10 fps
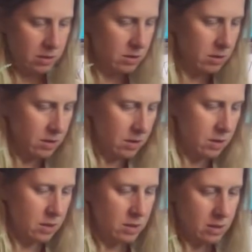All
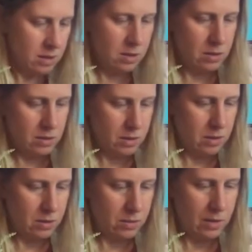
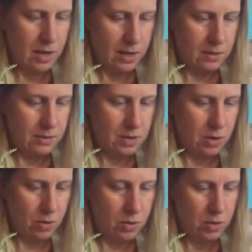right,
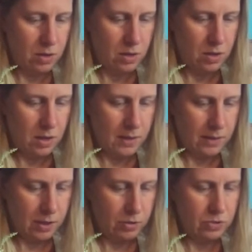so I've
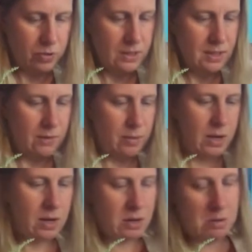got glue strings
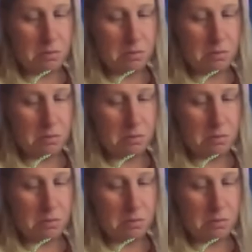everywhere.